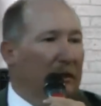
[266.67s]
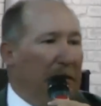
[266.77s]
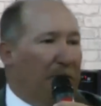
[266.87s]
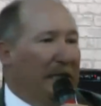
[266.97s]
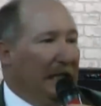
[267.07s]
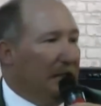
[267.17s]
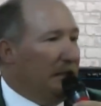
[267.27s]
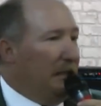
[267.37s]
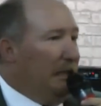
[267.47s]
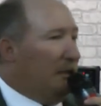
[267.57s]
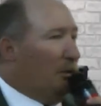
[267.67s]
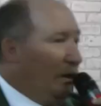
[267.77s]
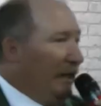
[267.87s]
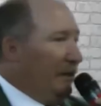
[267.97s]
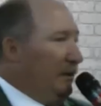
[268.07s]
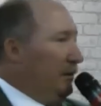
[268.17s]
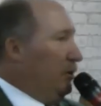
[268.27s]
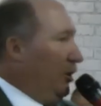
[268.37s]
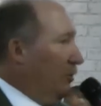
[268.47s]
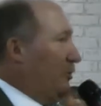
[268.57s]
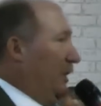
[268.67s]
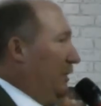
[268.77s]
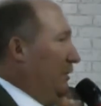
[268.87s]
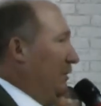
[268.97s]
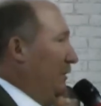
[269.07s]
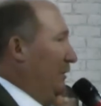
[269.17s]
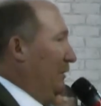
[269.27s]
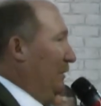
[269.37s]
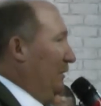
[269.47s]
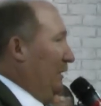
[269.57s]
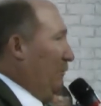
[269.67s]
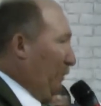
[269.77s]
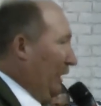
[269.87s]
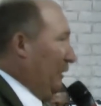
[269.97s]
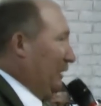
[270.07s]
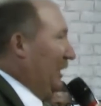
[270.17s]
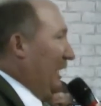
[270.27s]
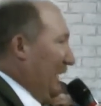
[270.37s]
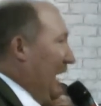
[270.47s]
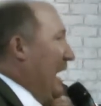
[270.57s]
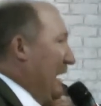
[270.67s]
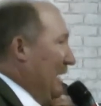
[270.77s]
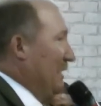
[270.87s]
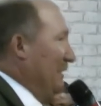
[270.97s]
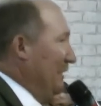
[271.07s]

He began, he quit using the ability that he had.